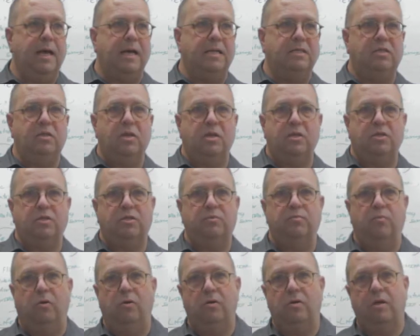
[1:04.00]
industrial
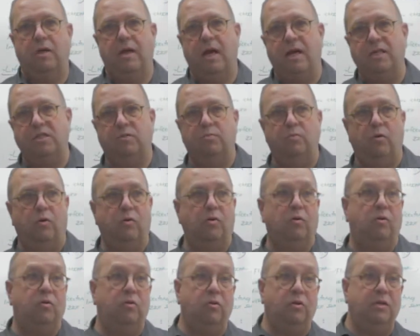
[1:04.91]
smog, car
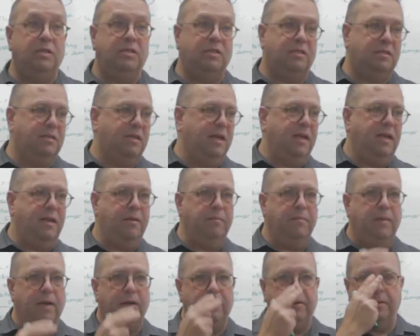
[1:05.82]
smog, although it's
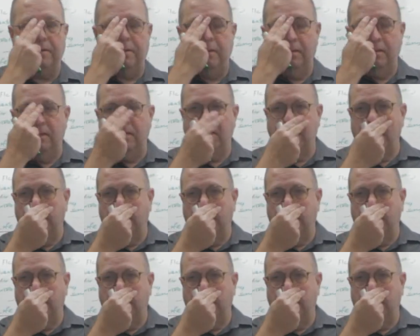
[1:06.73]
getting better